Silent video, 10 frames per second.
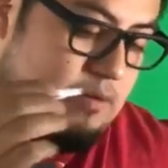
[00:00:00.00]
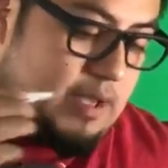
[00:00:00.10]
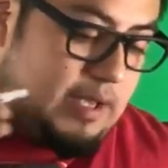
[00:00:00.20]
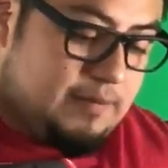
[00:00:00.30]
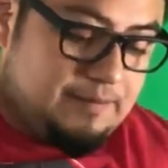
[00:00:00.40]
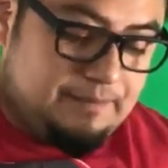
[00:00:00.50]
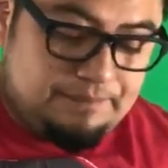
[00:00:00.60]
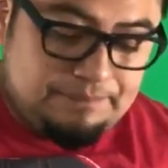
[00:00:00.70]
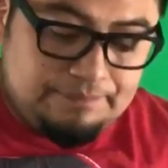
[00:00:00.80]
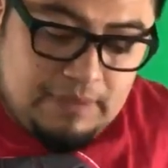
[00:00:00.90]

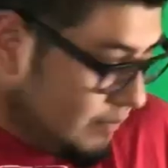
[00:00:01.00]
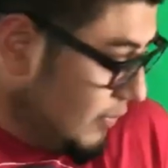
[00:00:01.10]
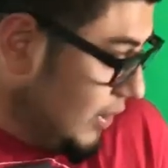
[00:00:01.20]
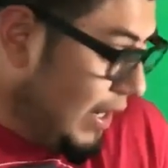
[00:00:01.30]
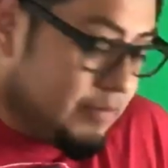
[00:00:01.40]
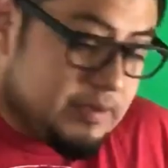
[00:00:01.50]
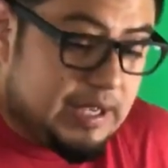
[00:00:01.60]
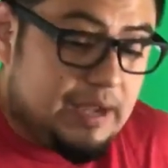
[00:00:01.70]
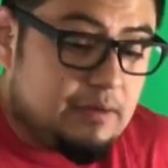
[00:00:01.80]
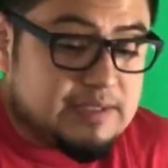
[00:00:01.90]
Okay.
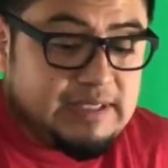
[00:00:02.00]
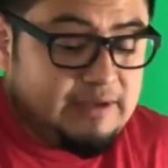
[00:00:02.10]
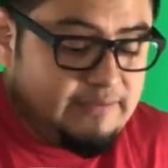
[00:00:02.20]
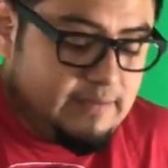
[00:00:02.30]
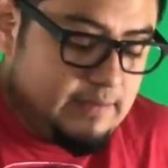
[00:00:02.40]
I always leave